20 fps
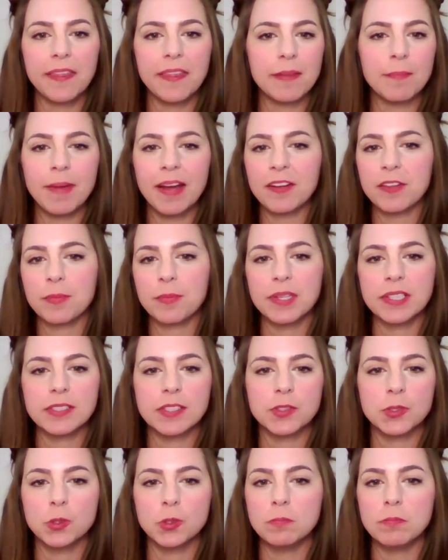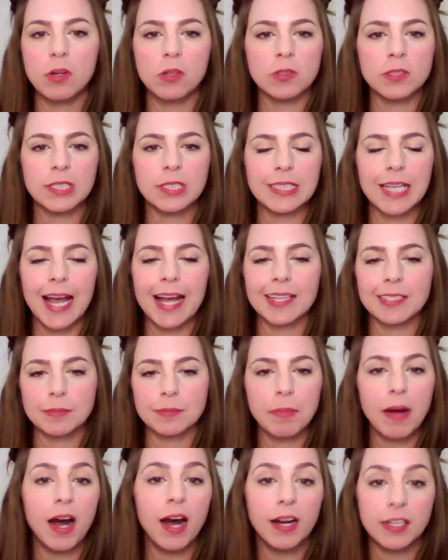and the mouthpiece is all molded as
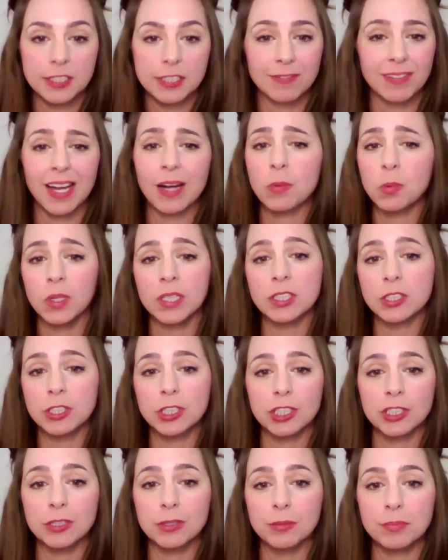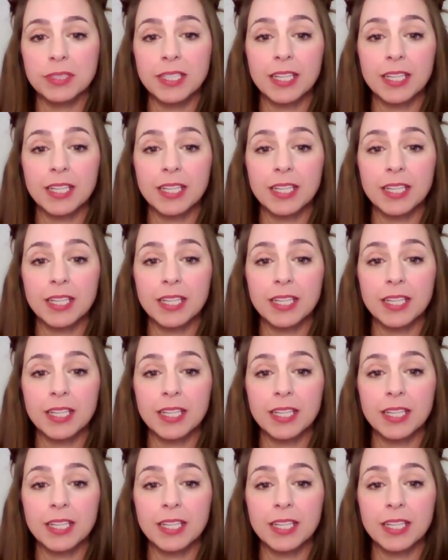part of that one tube.